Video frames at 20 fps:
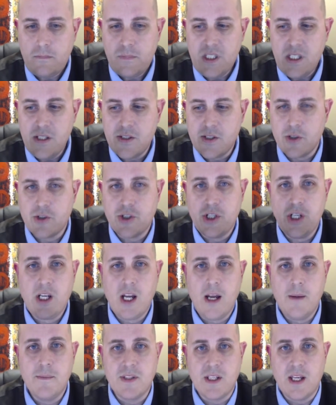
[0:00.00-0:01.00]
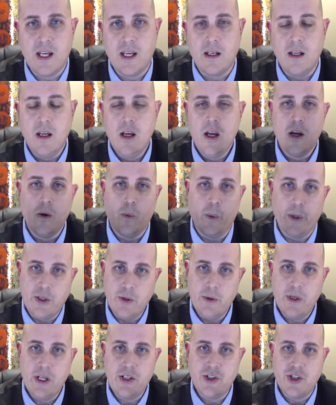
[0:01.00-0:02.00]
So she comes in, we
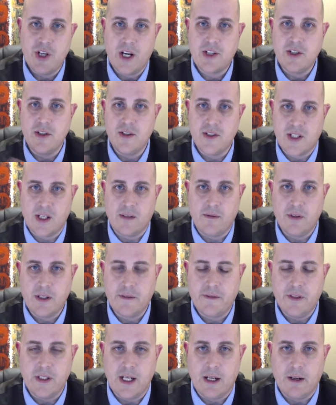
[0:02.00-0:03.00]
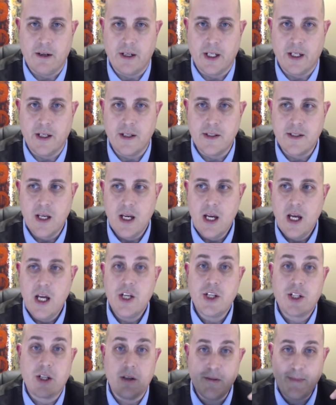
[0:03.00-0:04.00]
do an injection in several different areas.
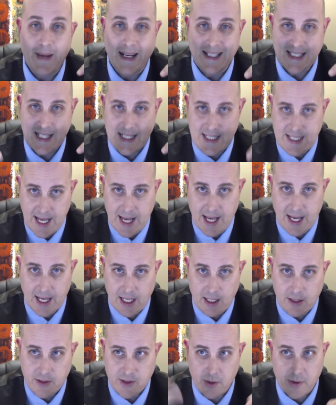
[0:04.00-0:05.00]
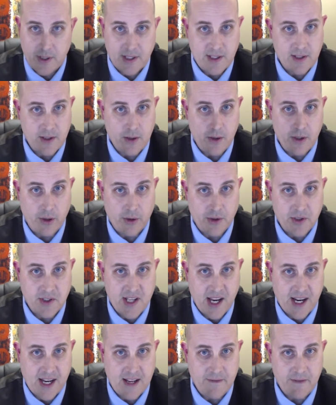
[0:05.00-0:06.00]
She comes back today, so this is only her
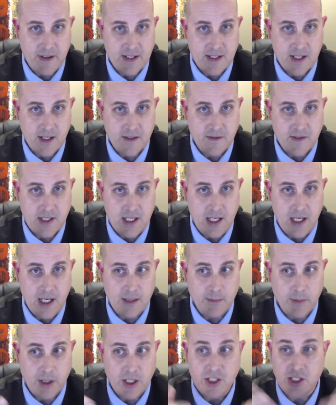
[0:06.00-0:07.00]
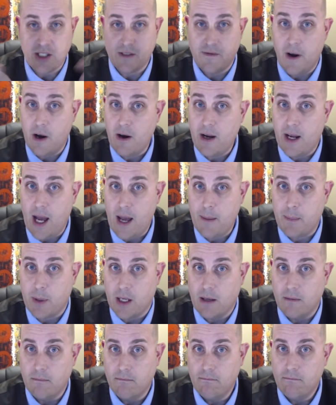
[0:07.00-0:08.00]
second visit of seeing me. She's very
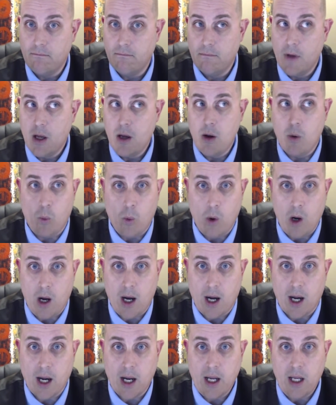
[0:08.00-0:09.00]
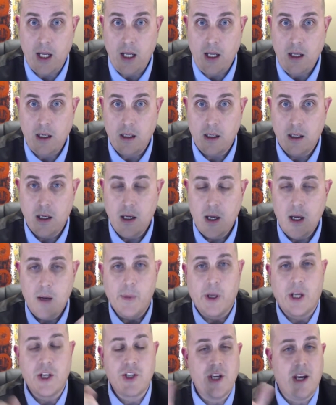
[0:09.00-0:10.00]
happy. Why?
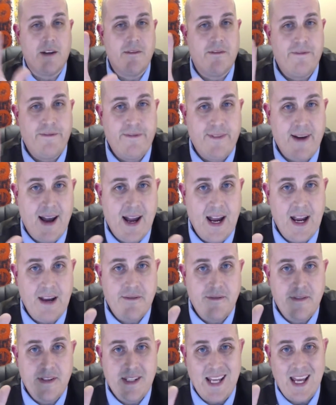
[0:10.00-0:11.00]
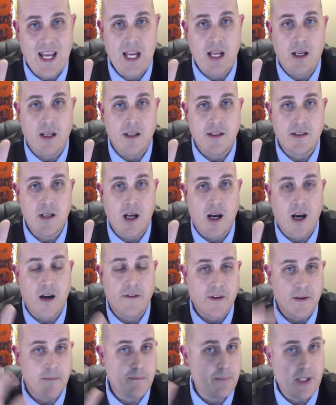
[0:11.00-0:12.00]
Because she had 5 days
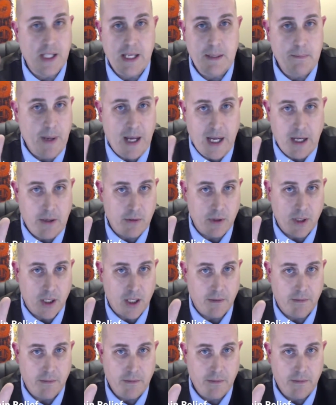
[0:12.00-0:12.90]
of complete pain relief.